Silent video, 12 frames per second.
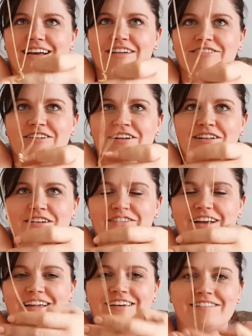a one hundred dollar
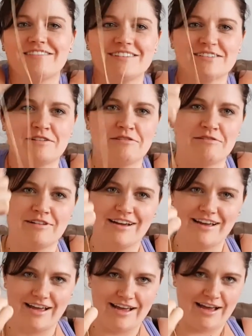value, so
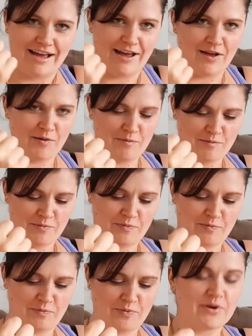I am
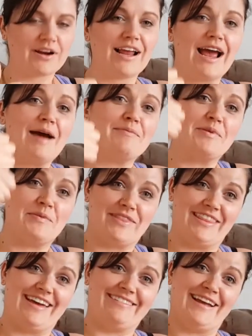pretty happy
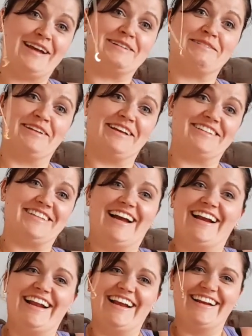with that. That's really
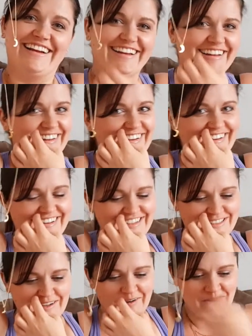exciting.
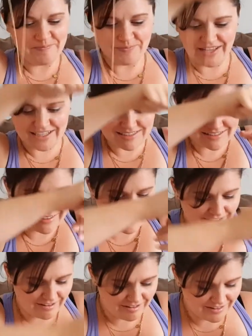So that's
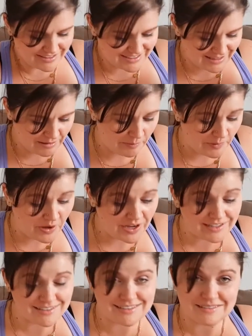all that's in the
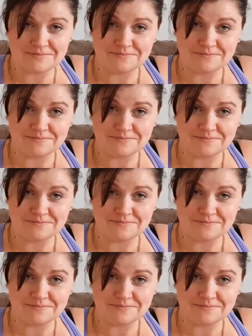box.